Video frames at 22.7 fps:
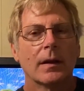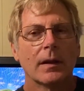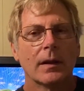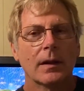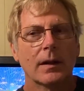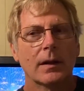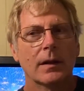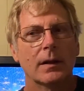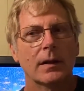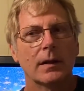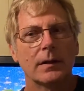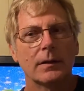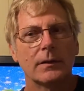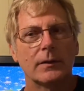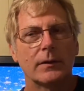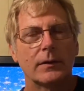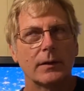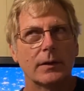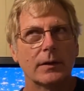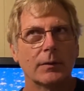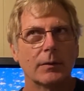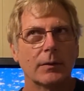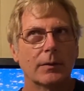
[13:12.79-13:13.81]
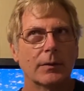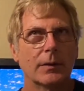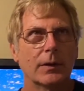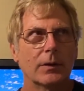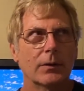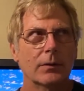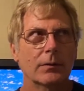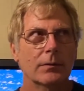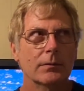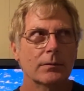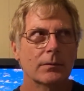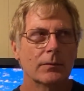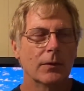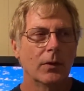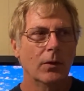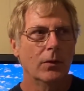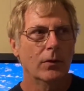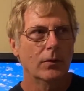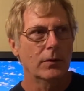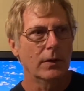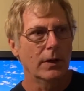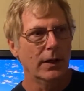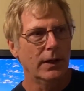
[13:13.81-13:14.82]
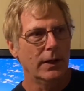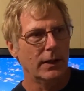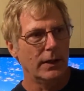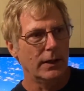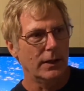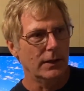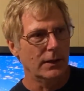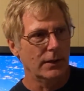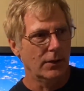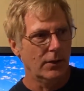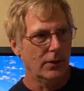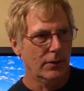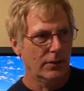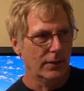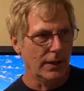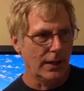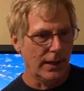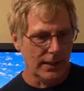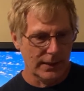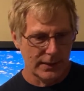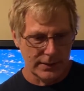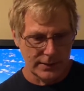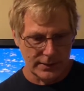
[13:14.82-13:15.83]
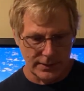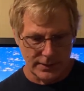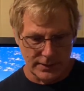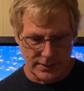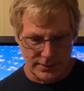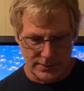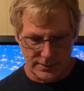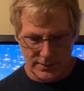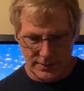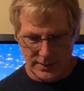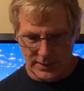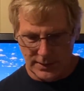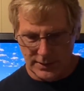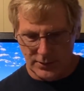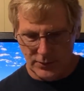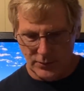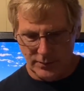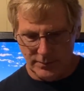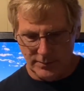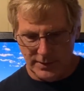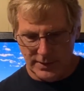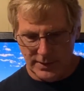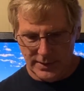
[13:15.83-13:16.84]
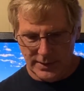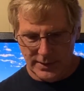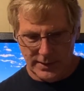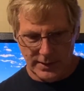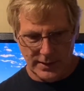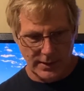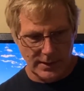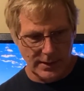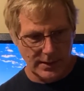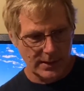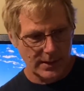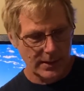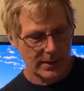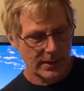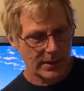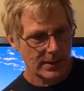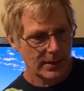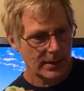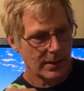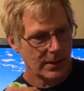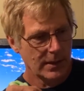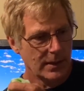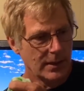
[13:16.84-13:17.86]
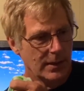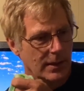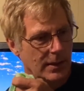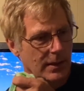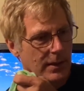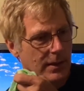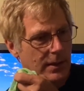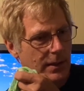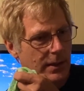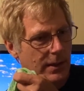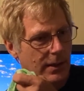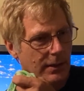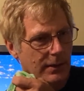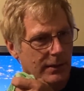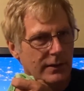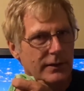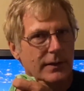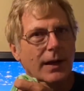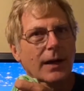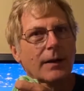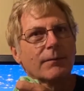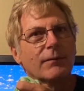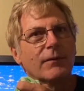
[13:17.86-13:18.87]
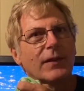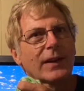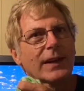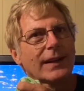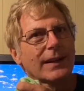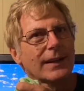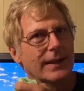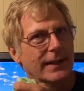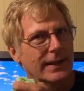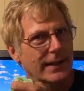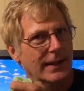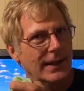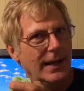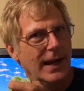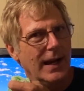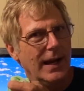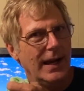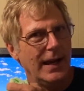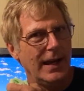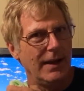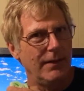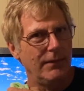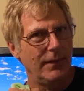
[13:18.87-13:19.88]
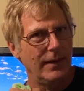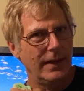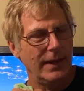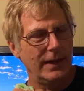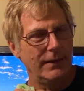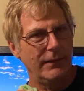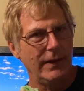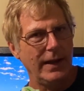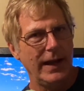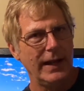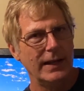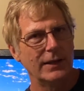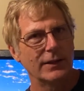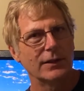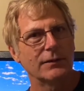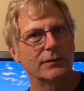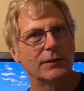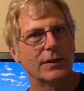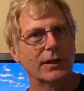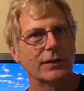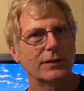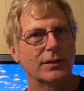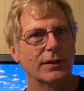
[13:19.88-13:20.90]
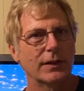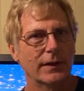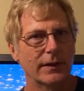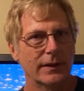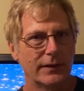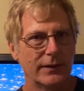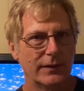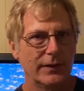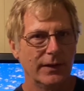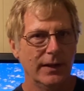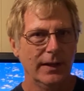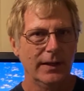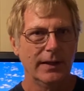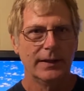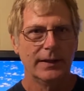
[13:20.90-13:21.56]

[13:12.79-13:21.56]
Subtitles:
Let's see what we, oh yeah, I can tell. I know immediately. Yep, because I'm feeling it. I have the advantage of touching the snake.